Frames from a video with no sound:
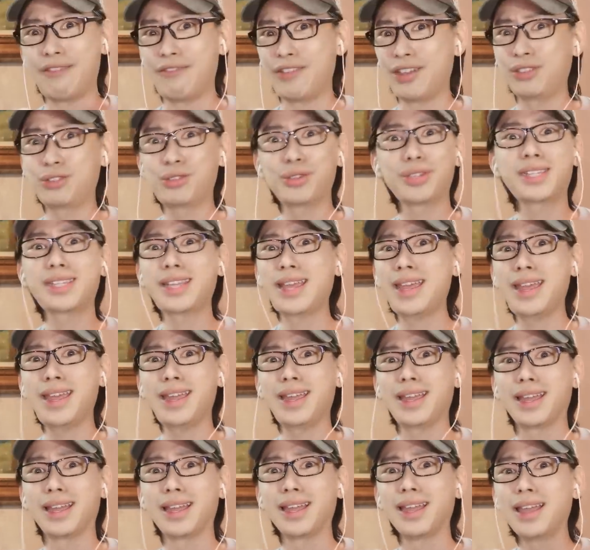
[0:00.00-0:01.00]
having to
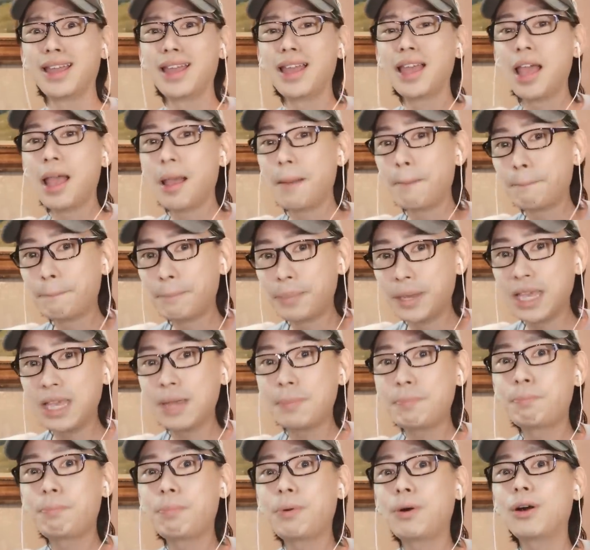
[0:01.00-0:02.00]
sing.
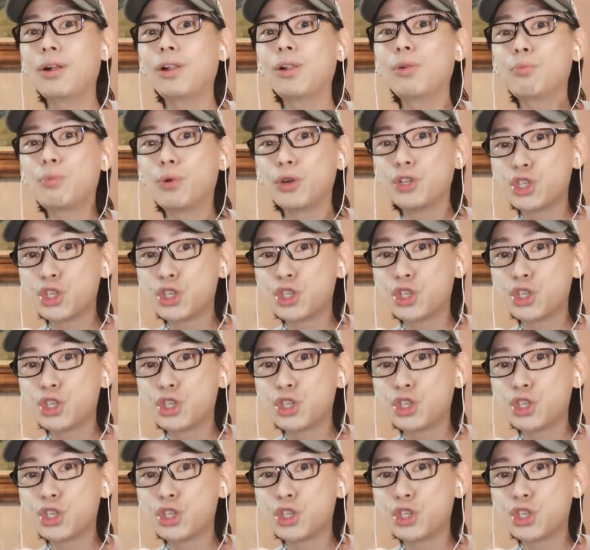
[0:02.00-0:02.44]
People